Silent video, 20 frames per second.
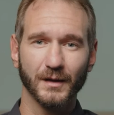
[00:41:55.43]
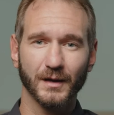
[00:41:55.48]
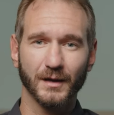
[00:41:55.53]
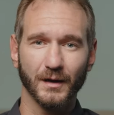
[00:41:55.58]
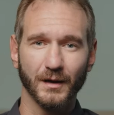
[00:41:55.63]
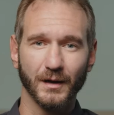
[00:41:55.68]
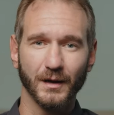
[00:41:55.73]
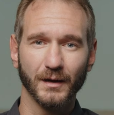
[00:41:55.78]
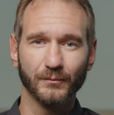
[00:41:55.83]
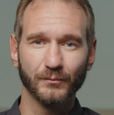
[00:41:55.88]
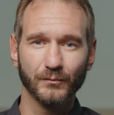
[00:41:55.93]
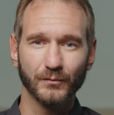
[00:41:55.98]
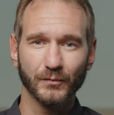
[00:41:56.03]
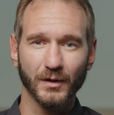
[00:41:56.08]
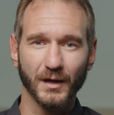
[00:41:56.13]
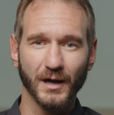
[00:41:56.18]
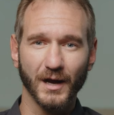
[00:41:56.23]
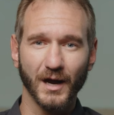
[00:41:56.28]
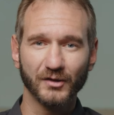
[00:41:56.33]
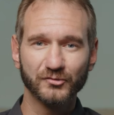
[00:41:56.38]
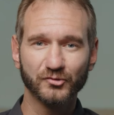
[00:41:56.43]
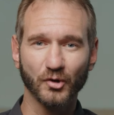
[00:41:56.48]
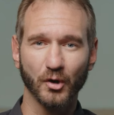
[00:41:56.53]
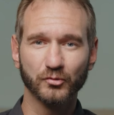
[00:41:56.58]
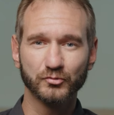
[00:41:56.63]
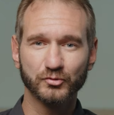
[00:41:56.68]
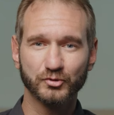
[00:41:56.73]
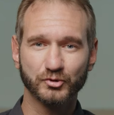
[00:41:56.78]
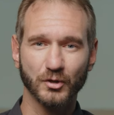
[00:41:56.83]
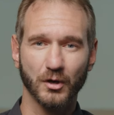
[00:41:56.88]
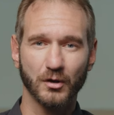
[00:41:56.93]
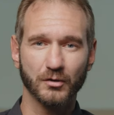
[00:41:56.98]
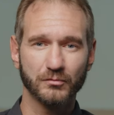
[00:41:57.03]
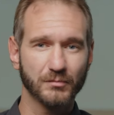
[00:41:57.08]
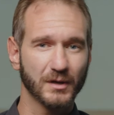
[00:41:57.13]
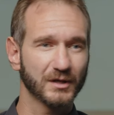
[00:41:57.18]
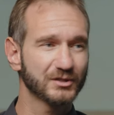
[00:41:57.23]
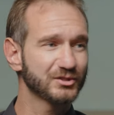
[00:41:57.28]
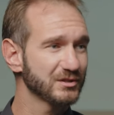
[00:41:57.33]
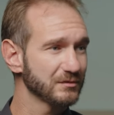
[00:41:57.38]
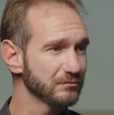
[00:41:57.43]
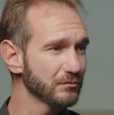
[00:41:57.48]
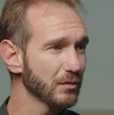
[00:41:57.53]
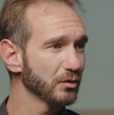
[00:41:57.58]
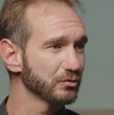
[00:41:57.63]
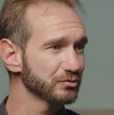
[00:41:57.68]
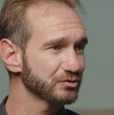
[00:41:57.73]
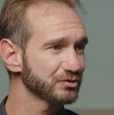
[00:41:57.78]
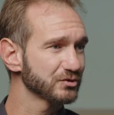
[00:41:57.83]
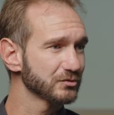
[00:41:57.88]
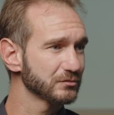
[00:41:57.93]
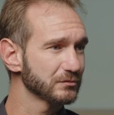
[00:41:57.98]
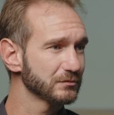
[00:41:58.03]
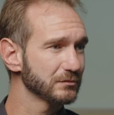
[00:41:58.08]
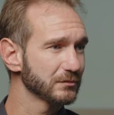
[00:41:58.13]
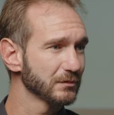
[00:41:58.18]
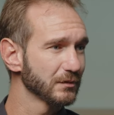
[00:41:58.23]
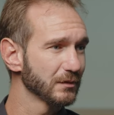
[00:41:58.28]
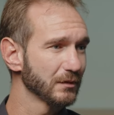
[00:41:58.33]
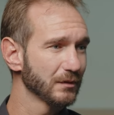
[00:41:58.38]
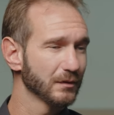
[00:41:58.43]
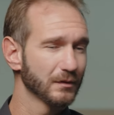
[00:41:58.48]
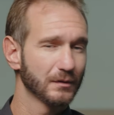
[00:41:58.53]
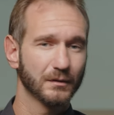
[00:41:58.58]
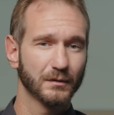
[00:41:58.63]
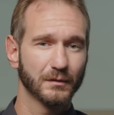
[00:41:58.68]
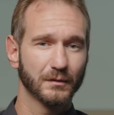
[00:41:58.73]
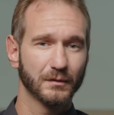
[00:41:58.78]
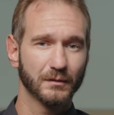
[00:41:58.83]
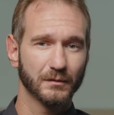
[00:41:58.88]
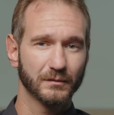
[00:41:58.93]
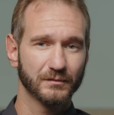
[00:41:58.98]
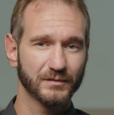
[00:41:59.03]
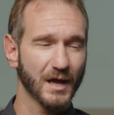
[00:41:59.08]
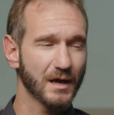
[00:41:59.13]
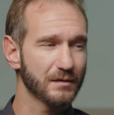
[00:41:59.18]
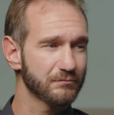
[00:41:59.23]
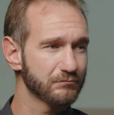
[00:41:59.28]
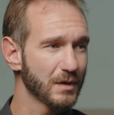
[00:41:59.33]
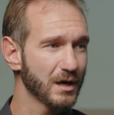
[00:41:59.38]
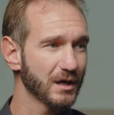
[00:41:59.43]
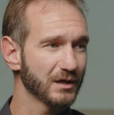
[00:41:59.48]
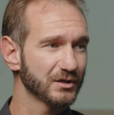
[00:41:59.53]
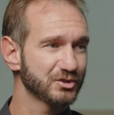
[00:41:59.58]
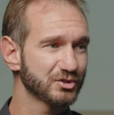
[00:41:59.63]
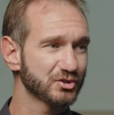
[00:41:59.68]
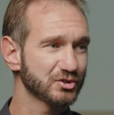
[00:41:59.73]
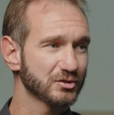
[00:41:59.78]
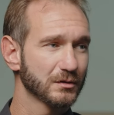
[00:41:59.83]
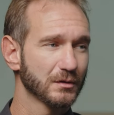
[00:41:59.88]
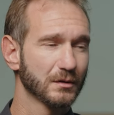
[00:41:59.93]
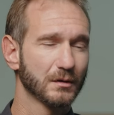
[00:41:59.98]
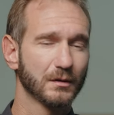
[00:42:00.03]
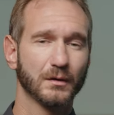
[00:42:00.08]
Like I'm like I don't show much emotion that much.